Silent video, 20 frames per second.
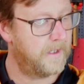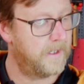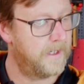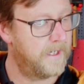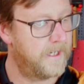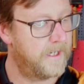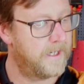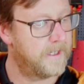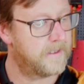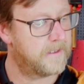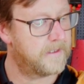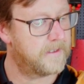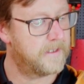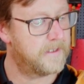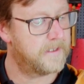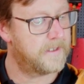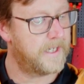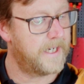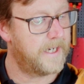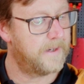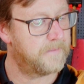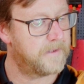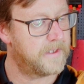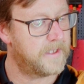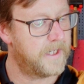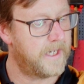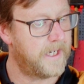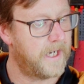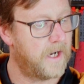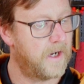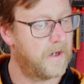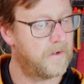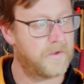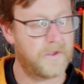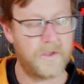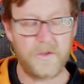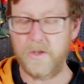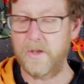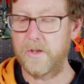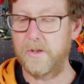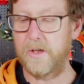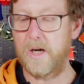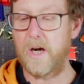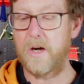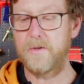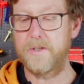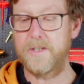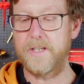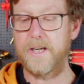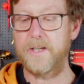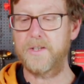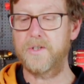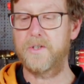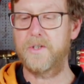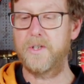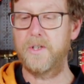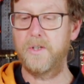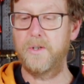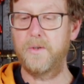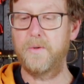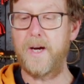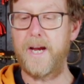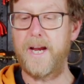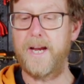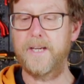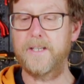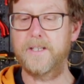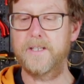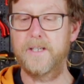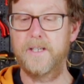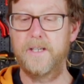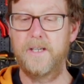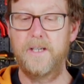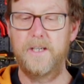It's the CMC 0628.